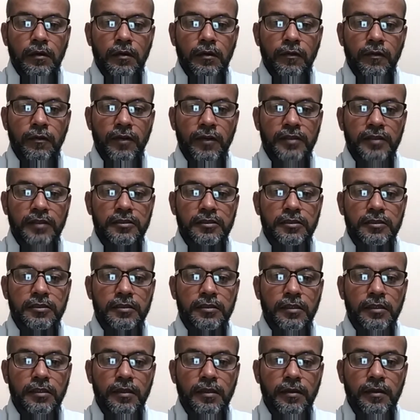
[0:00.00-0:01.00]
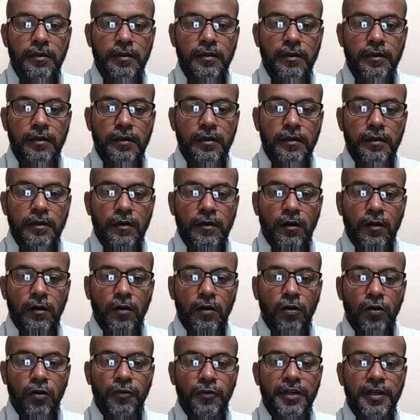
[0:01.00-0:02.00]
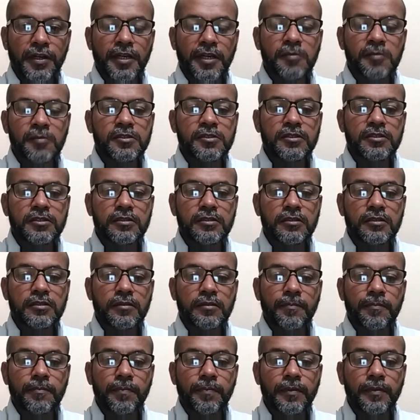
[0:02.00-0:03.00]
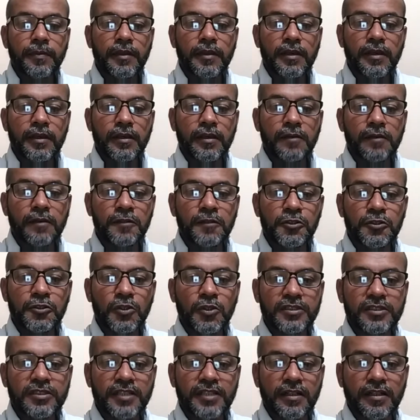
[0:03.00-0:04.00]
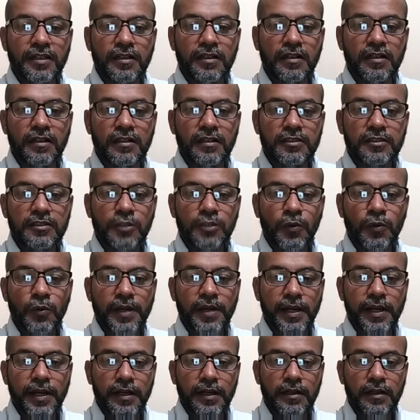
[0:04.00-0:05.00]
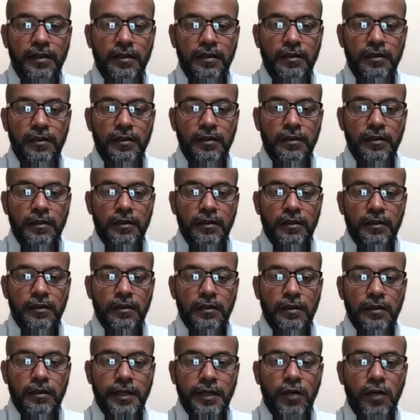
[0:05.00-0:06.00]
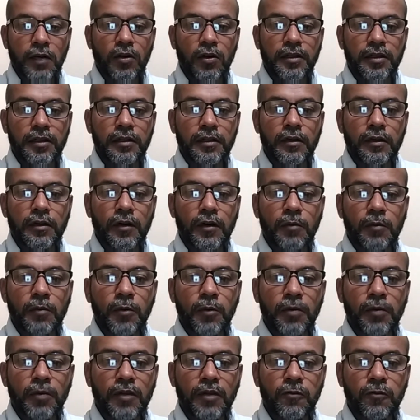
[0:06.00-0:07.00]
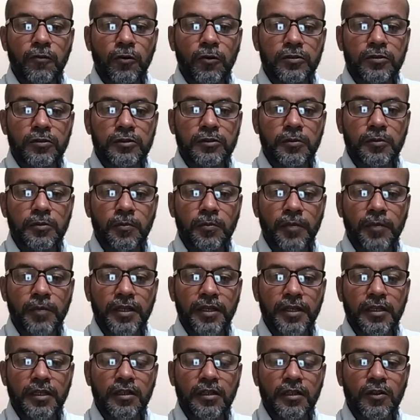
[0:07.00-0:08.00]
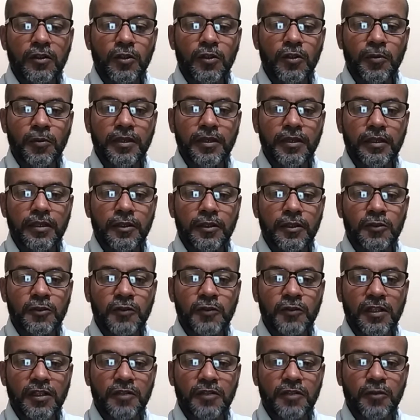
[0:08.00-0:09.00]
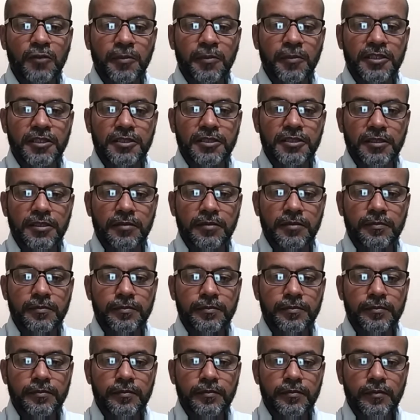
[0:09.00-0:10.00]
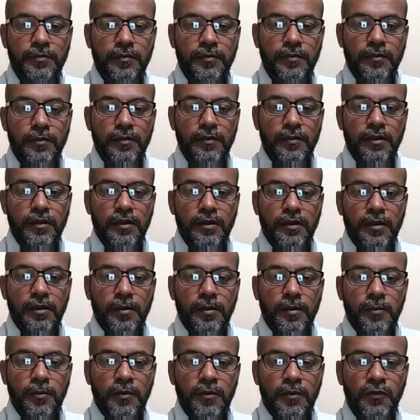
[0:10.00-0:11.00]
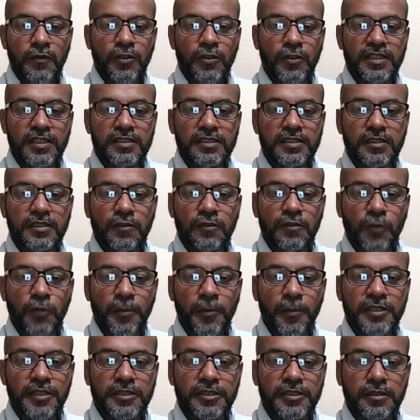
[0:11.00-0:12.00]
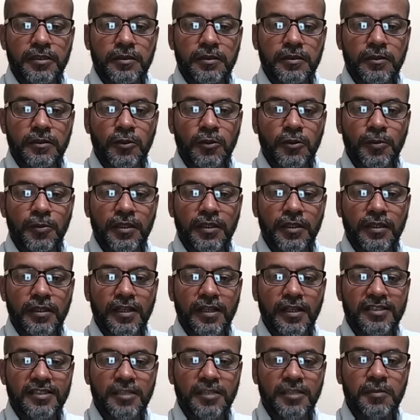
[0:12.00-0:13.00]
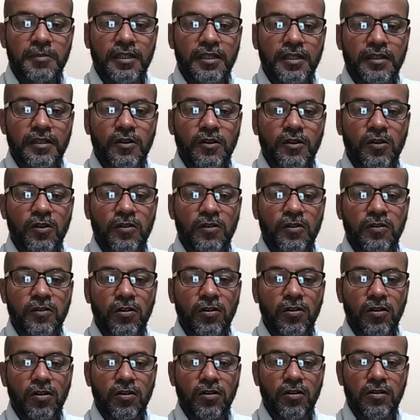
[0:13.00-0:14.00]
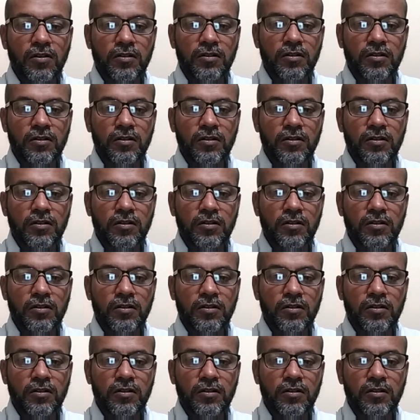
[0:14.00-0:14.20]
Friends, oftentimes the visuals and soundtrack recorded in our mobile phones may turn out to be useful information. But for this information to be accepted in a court of law,